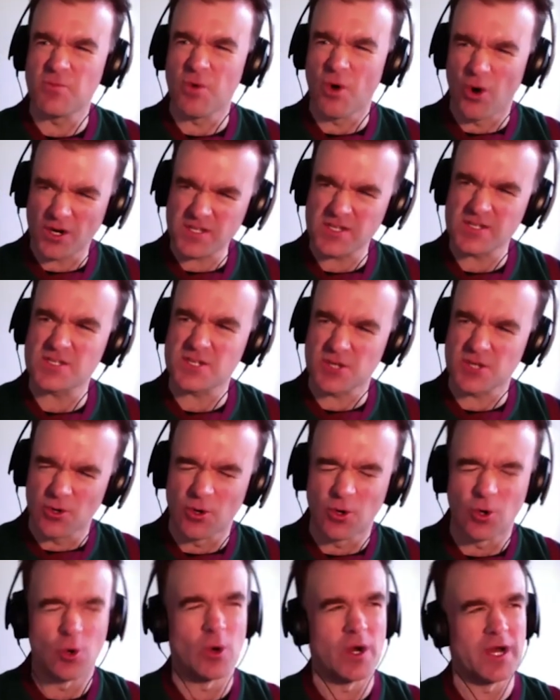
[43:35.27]
walk to
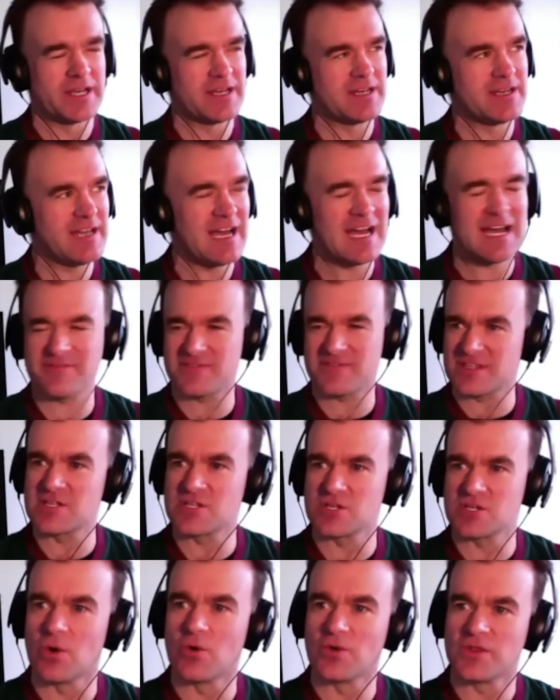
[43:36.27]
school and having to
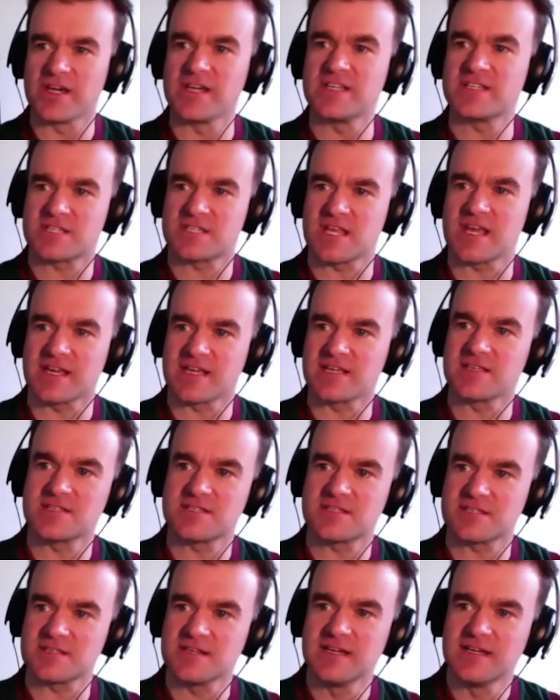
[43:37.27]
do all these
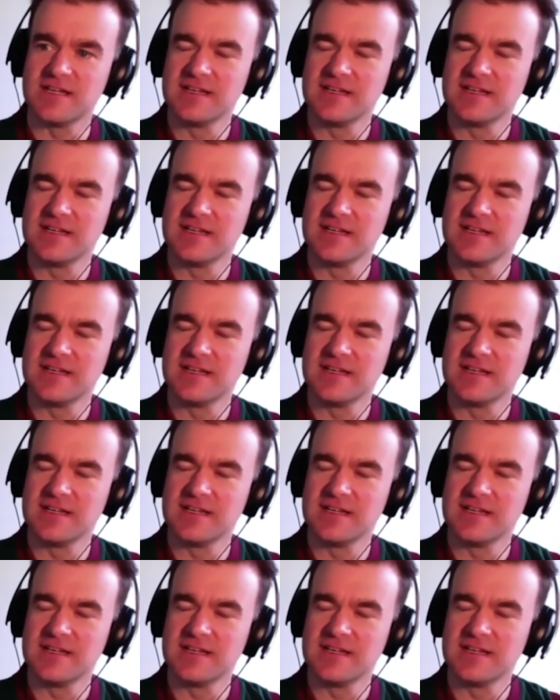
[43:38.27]
things